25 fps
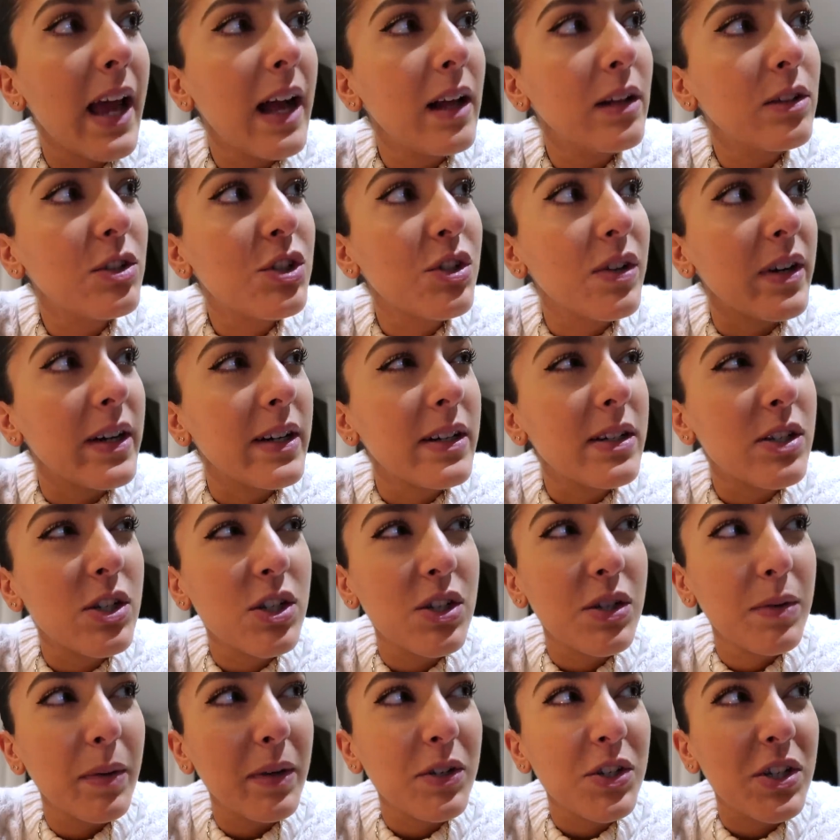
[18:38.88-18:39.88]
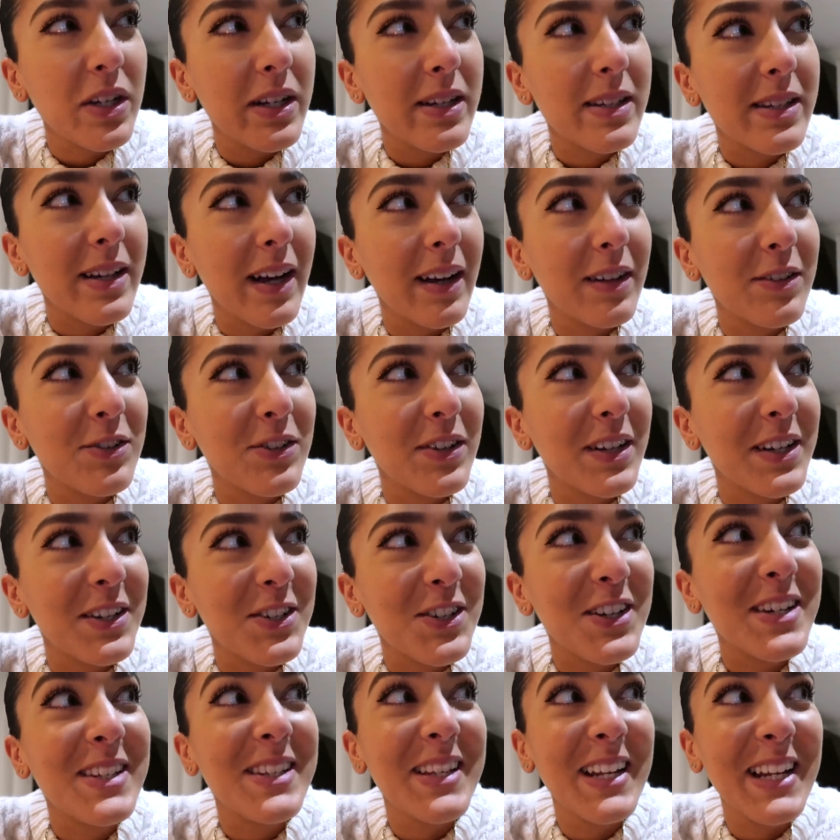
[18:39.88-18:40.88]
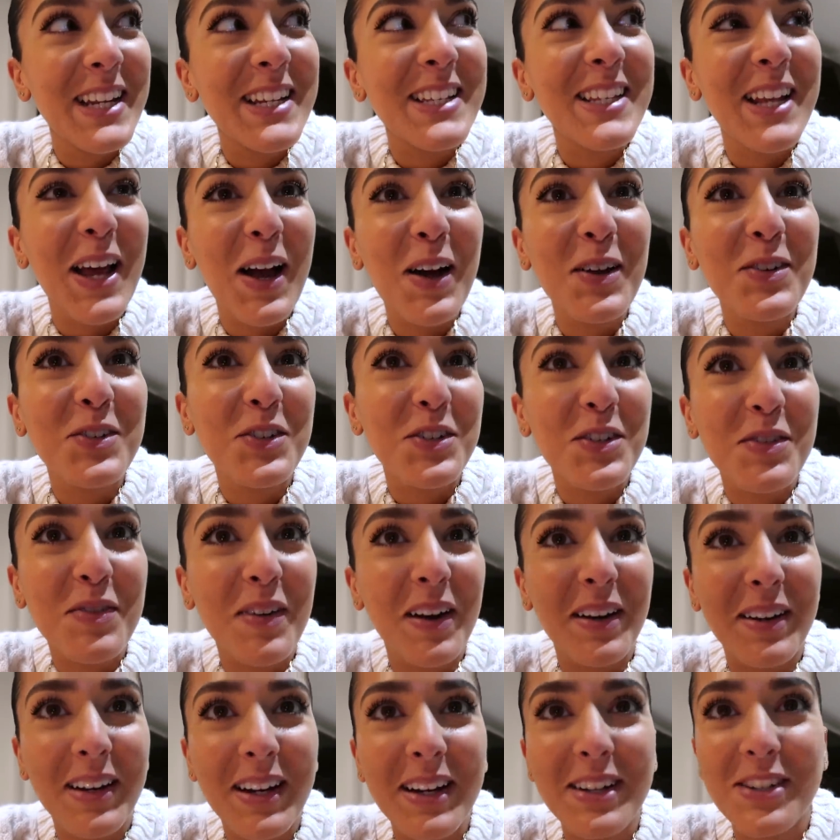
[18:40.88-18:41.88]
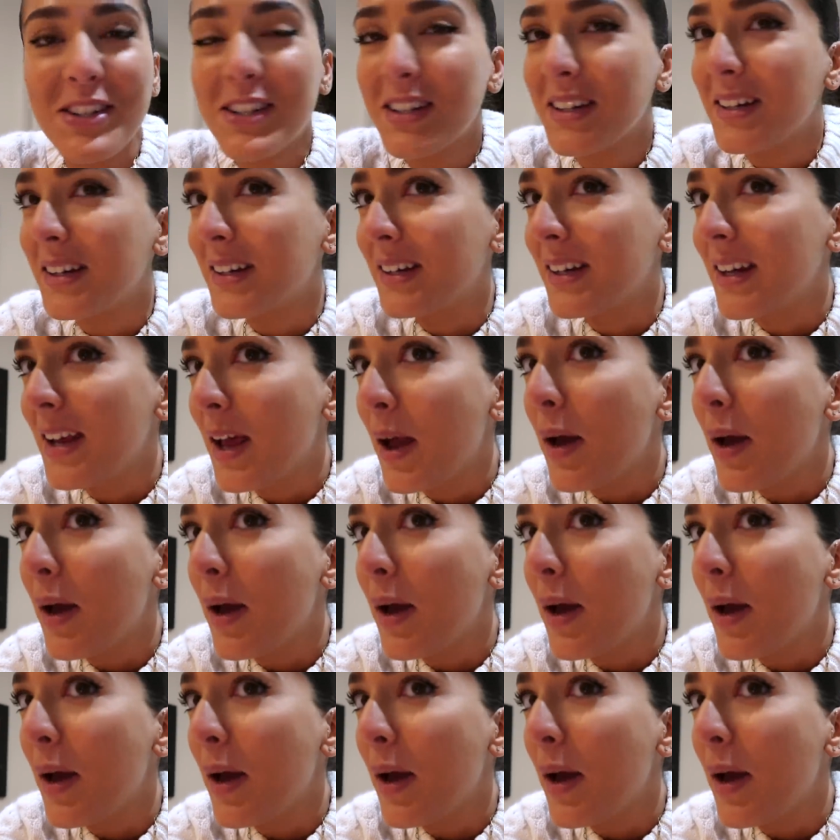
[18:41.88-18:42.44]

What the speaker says: Eldridge. Do you watch Lisa Eldridge? It's the Lisa Eldridge foundation.